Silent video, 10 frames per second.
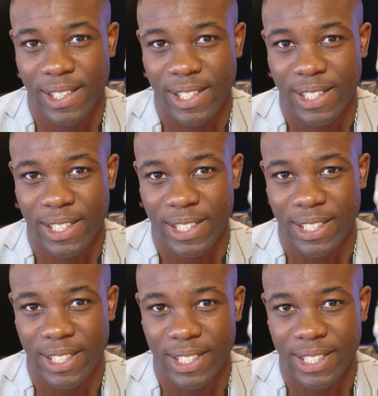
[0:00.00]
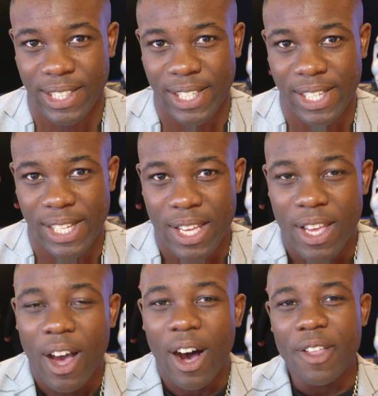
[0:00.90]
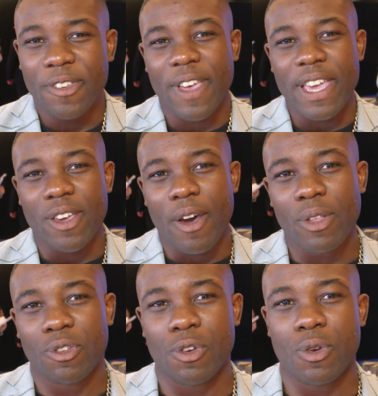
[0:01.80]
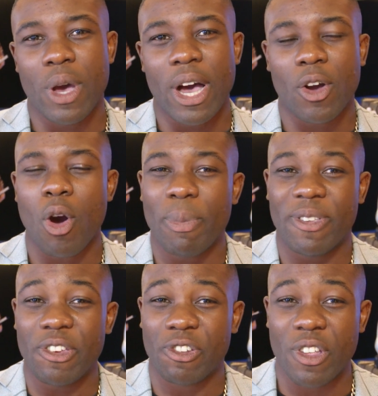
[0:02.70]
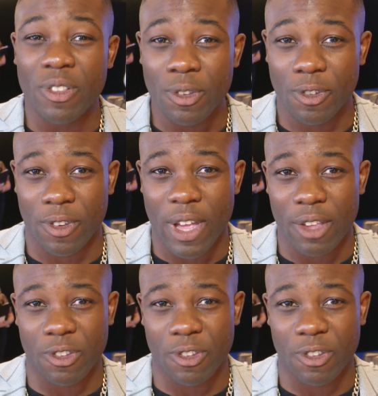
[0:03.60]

at that point in their journey? I'd say going to uh, competitions, uh,